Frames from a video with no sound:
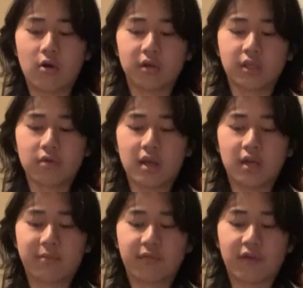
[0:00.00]
Also,
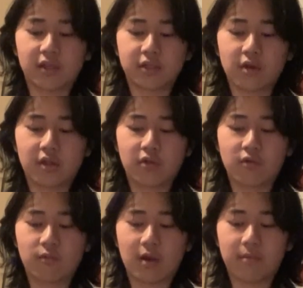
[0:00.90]
in the Professional
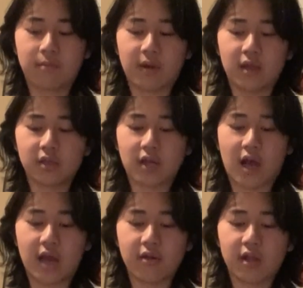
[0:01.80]
Institute webpage,
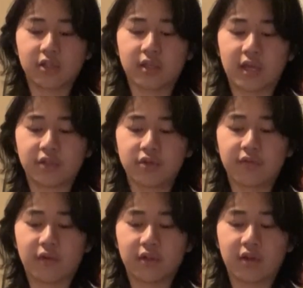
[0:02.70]
Higher Education
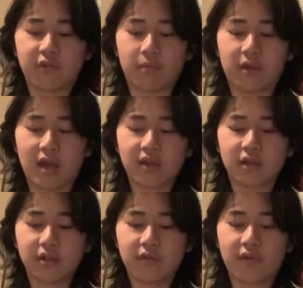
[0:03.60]
University of Applied
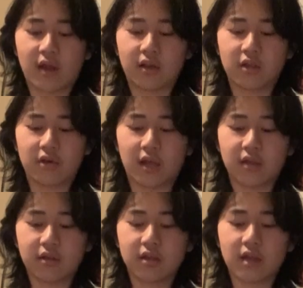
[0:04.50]
Science Nevada, the
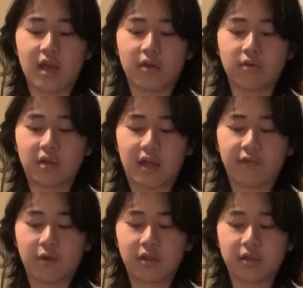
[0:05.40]
United States Echo
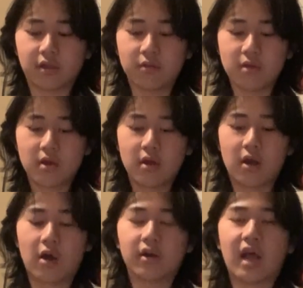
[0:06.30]
Live Grading System,
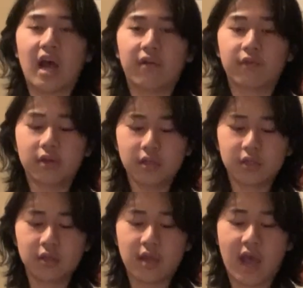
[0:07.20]
on
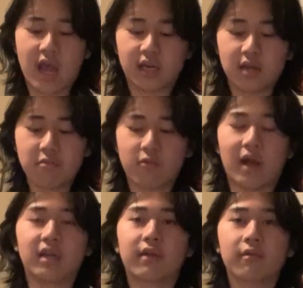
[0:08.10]
average, academic
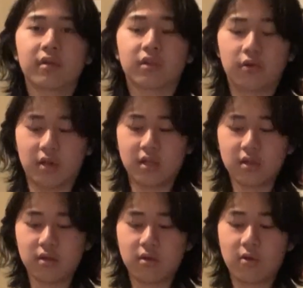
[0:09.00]
grind level of
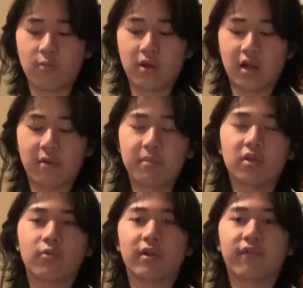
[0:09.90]
students went up
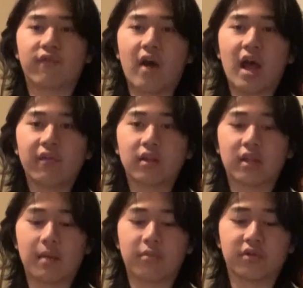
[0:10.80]
between 5
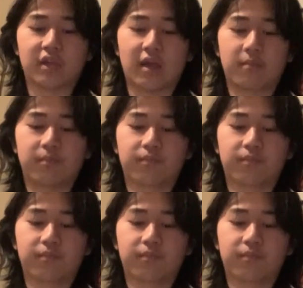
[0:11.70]
to 10%